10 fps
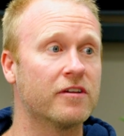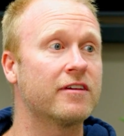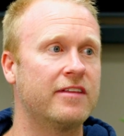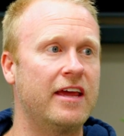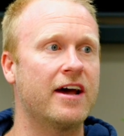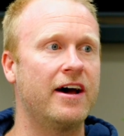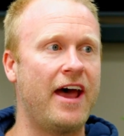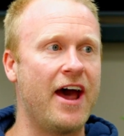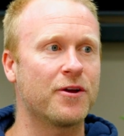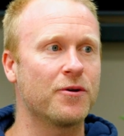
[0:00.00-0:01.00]
because they can't
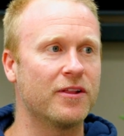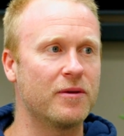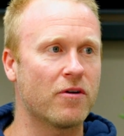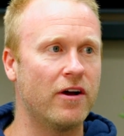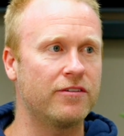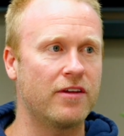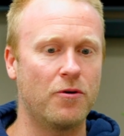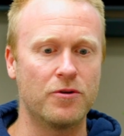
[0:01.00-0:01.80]
accurately price that,